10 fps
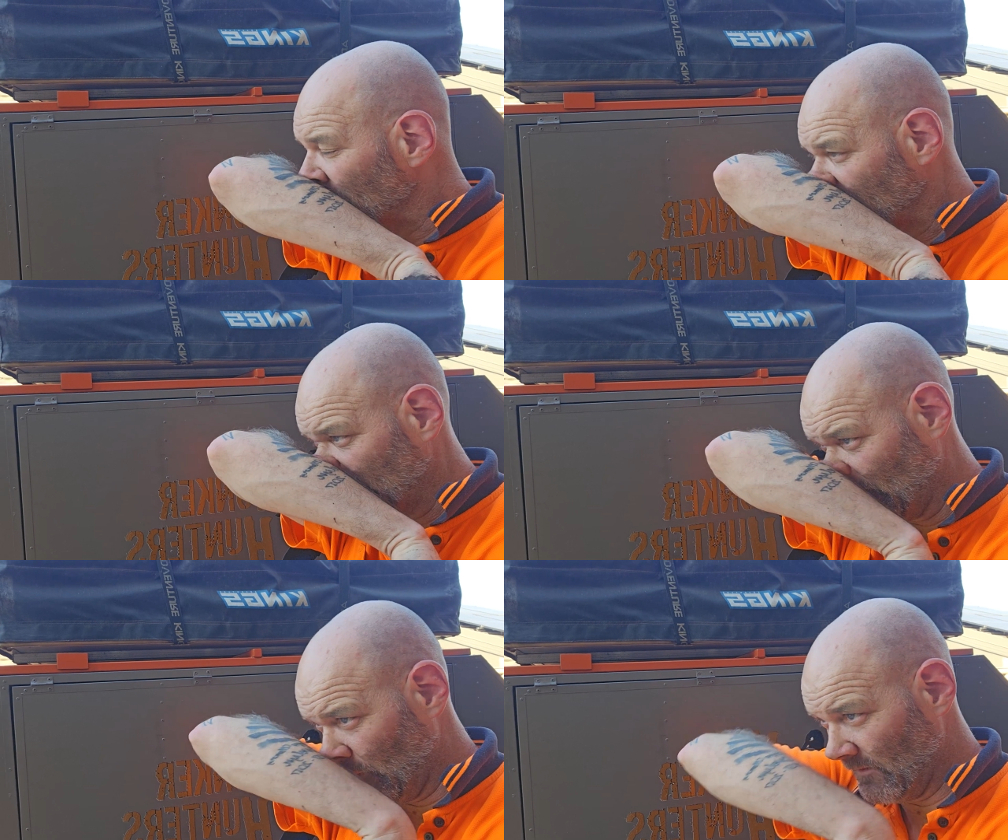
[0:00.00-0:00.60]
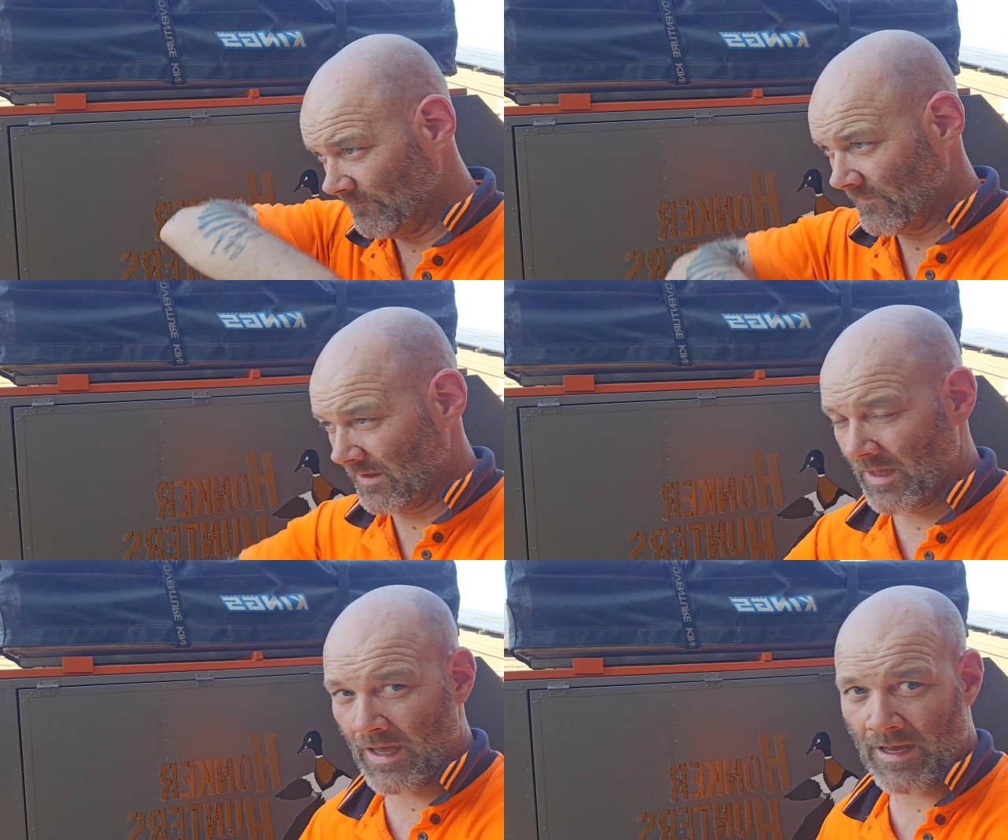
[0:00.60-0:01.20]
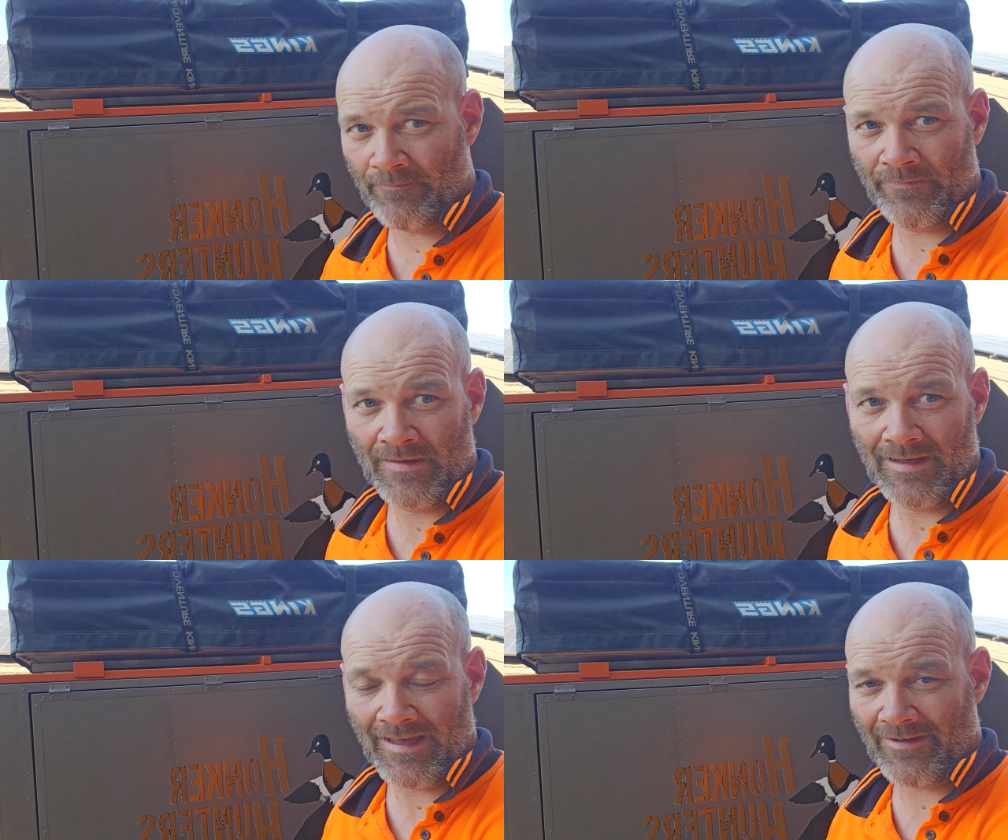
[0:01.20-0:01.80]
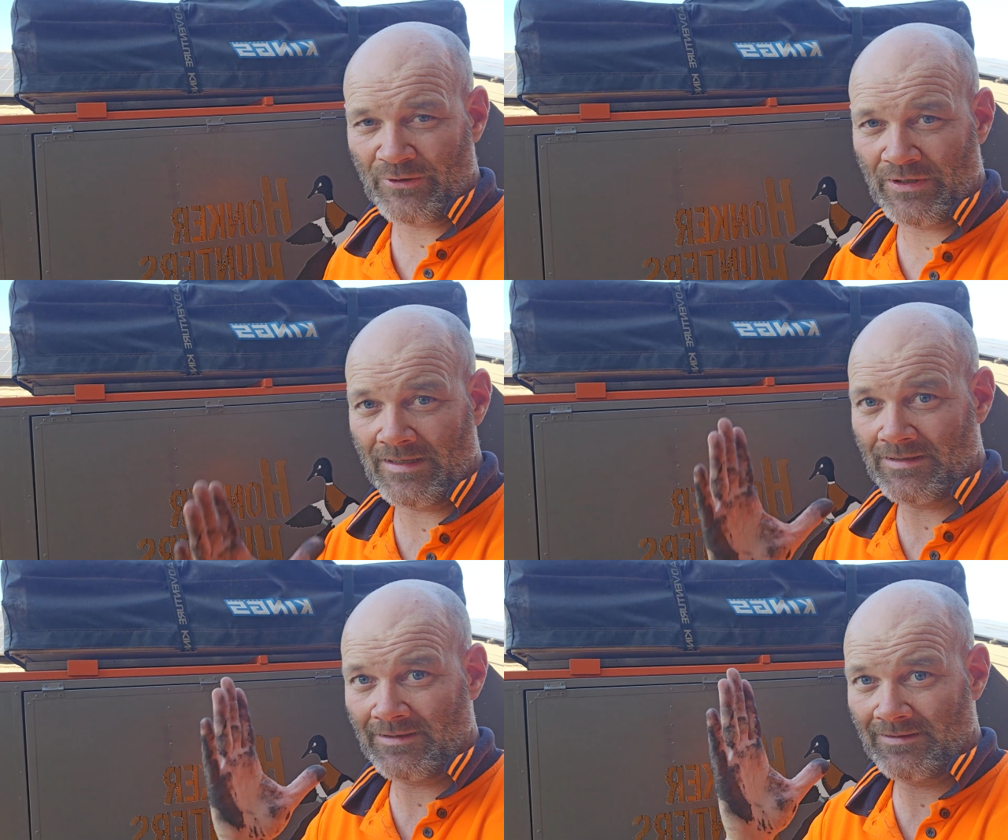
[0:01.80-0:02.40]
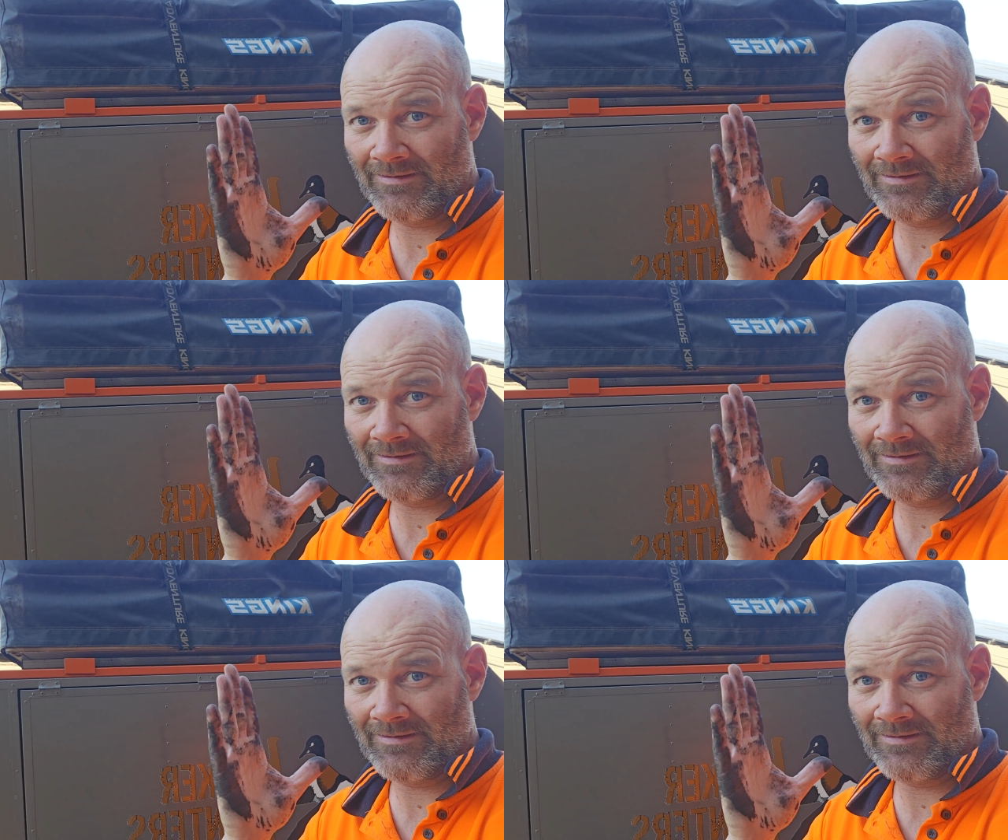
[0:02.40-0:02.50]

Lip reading: which is good. Have a look at this.